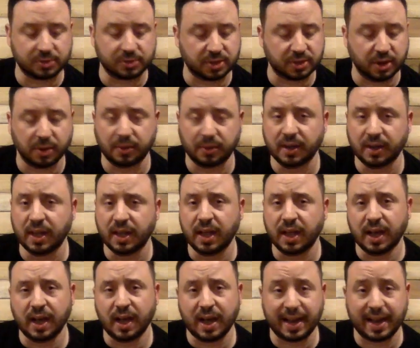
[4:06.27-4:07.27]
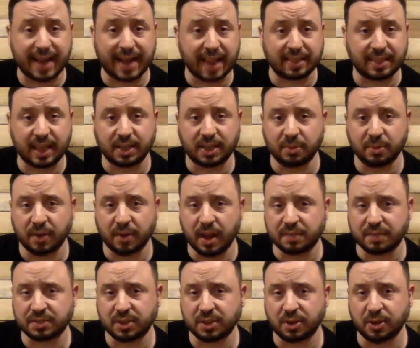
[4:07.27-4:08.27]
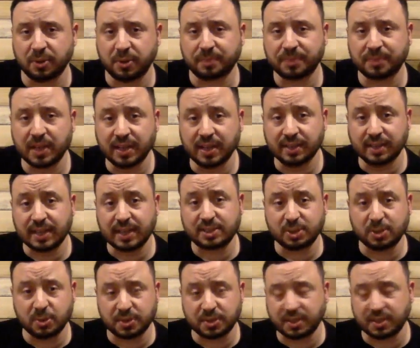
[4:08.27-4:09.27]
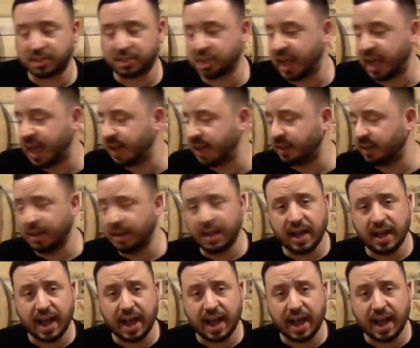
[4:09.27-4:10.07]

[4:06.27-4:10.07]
So uh, I can't thank you enough. So let's see who's in the chat.